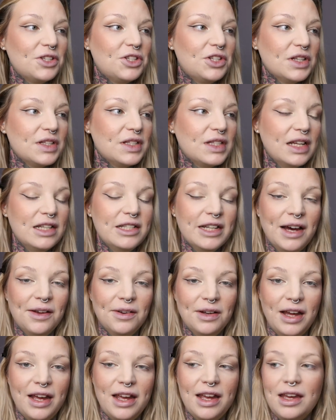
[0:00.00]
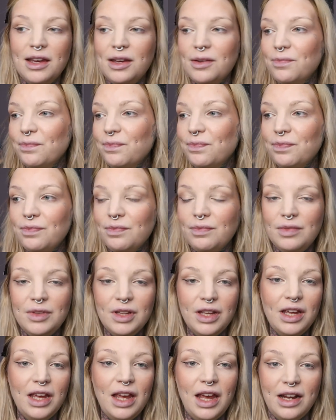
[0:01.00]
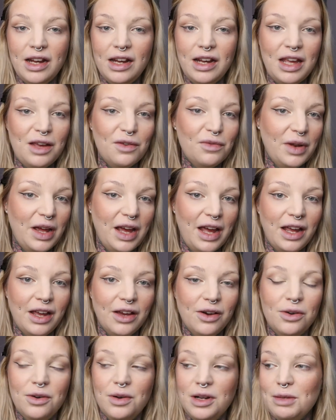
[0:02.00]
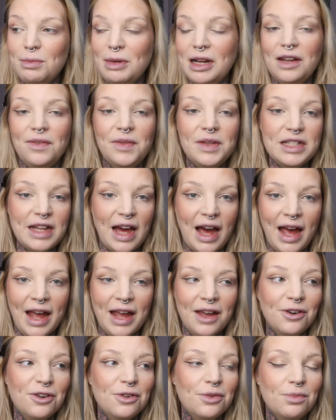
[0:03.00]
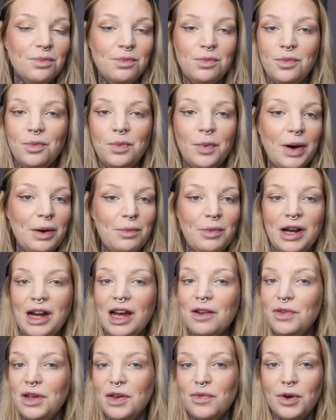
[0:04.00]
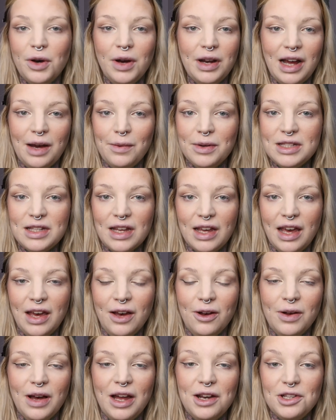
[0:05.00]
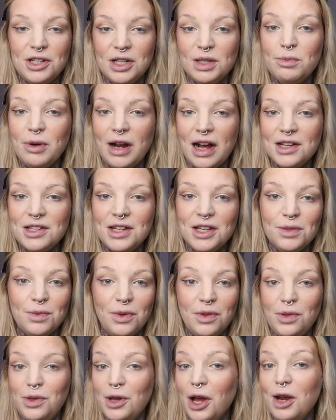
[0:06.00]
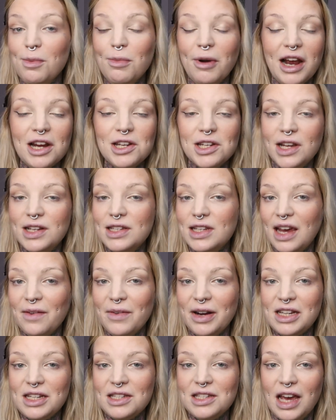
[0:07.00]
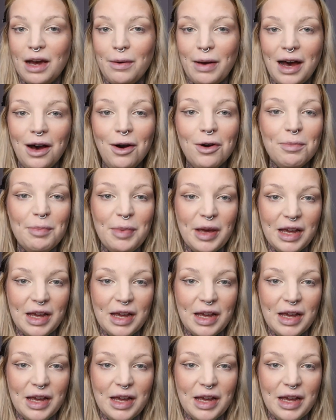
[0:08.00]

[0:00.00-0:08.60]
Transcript: just sit down like in an evening or in the middle of the day, or whenever you've got an hour to kill, and just practice with no pressure to get ready to go out,